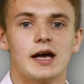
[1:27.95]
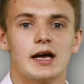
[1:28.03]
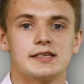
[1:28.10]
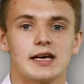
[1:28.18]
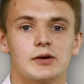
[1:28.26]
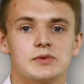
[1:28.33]

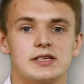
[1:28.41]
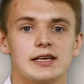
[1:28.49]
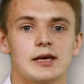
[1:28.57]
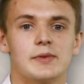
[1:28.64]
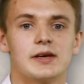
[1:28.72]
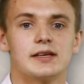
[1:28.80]
has helped to
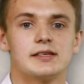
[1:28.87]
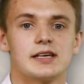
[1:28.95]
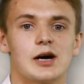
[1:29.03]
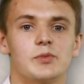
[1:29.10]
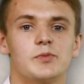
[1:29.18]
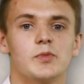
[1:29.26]
limit
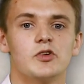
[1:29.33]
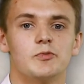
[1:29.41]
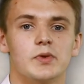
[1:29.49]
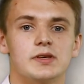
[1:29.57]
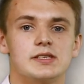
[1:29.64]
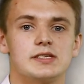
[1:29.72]
downward
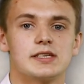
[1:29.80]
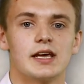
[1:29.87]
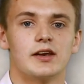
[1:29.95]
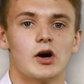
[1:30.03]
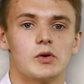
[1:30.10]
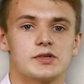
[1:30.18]
movements
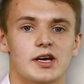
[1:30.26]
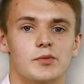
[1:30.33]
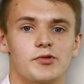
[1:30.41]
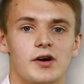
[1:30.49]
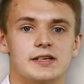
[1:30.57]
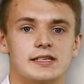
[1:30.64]
in
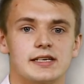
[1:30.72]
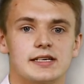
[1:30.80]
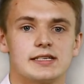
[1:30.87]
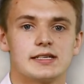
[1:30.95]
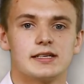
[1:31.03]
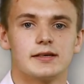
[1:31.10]
wholesale
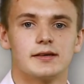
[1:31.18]
prices.